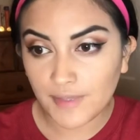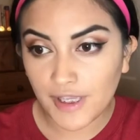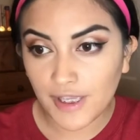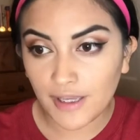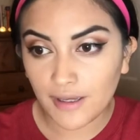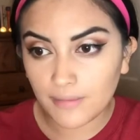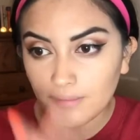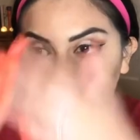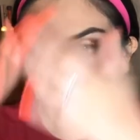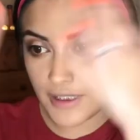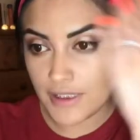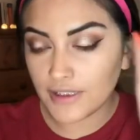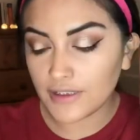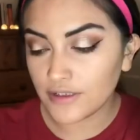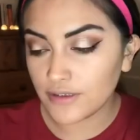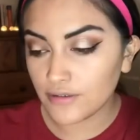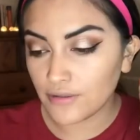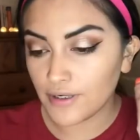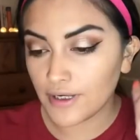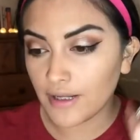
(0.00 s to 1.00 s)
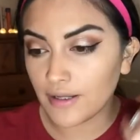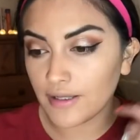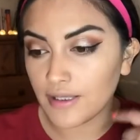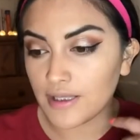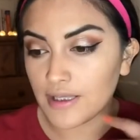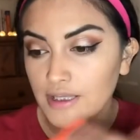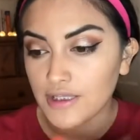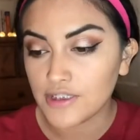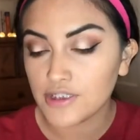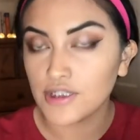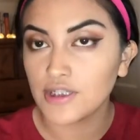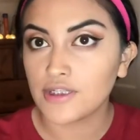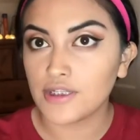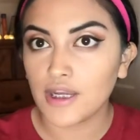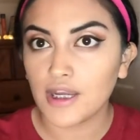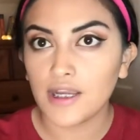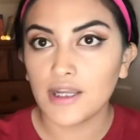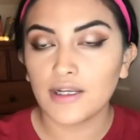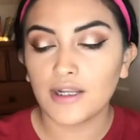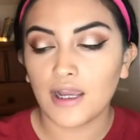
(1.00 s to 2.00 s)
makeup is sort of ish
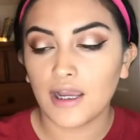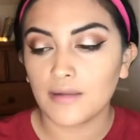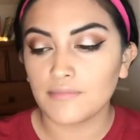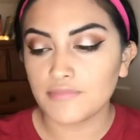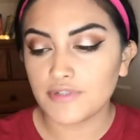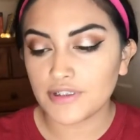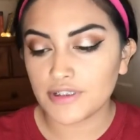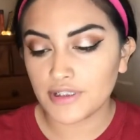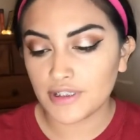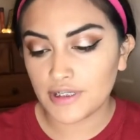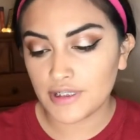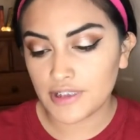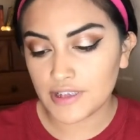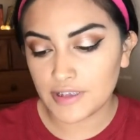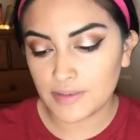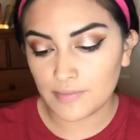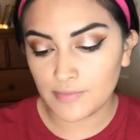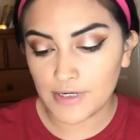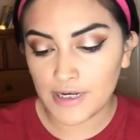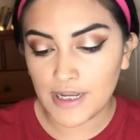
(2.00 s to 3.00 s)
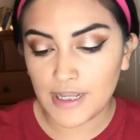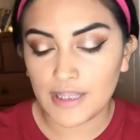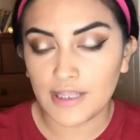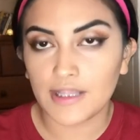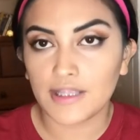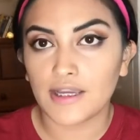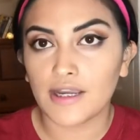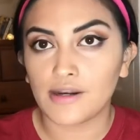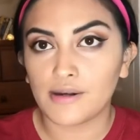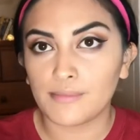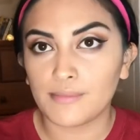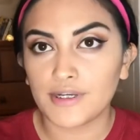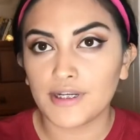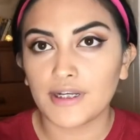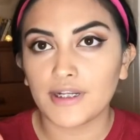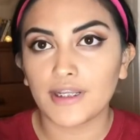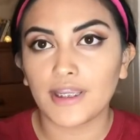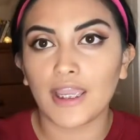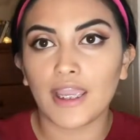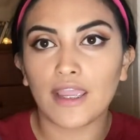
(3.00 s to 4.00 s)
done, I'm just gonna spray the Urban
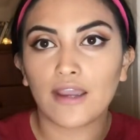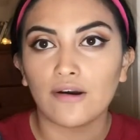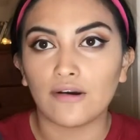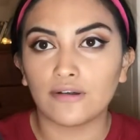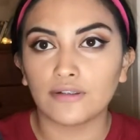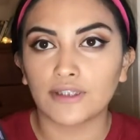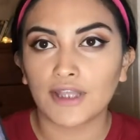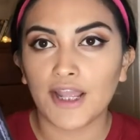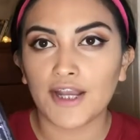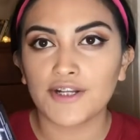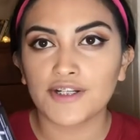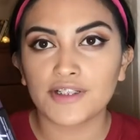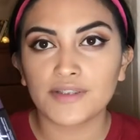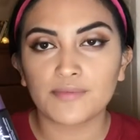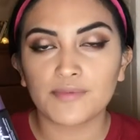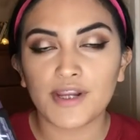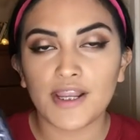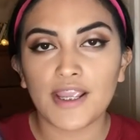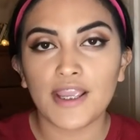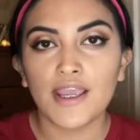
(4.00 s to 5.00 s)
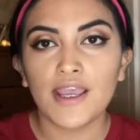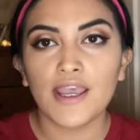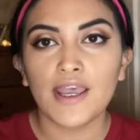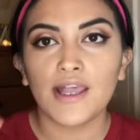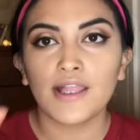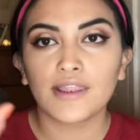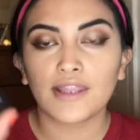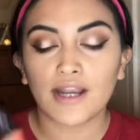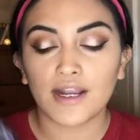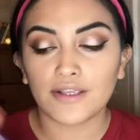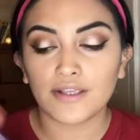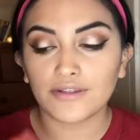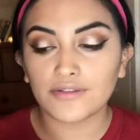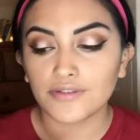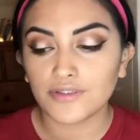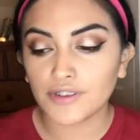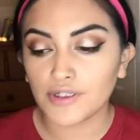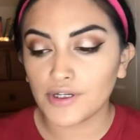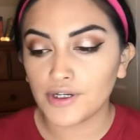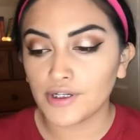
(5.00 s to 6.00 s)
Decay All Nighter Spray that I
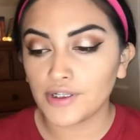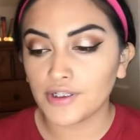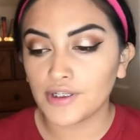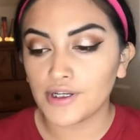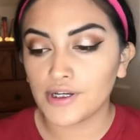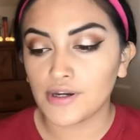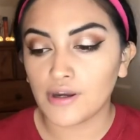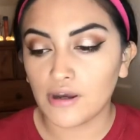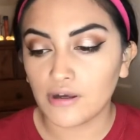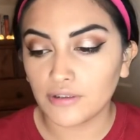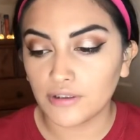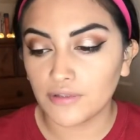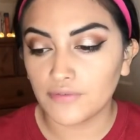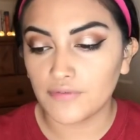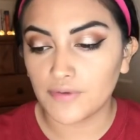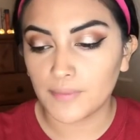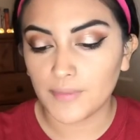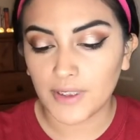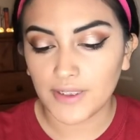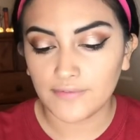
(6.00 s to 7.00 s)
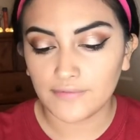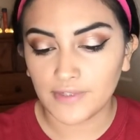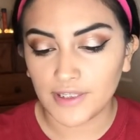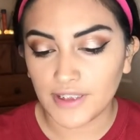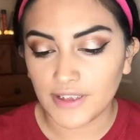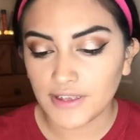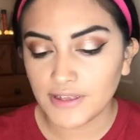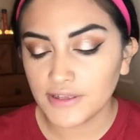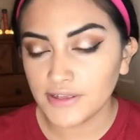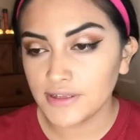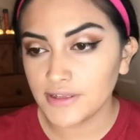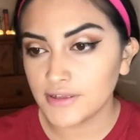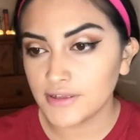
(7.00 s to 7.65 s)
used earlier all over my face.